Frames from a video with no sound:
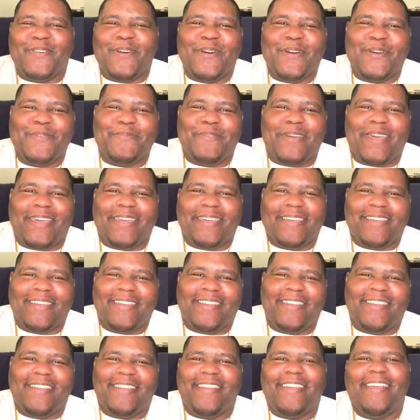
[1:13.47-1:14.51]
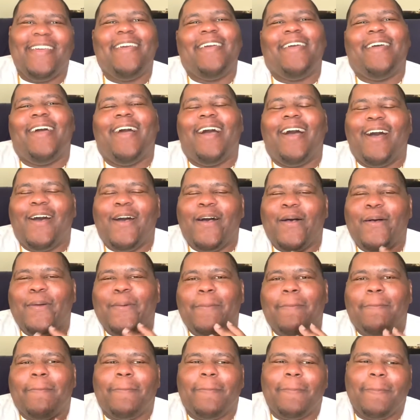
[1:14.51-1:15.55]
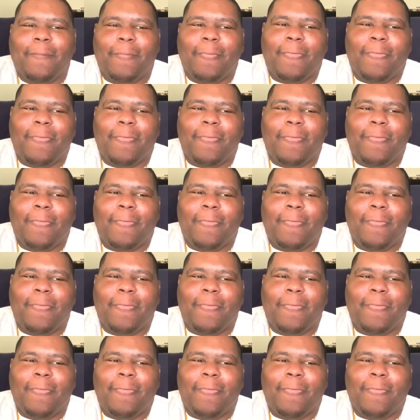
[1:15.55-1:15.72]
welcome back. The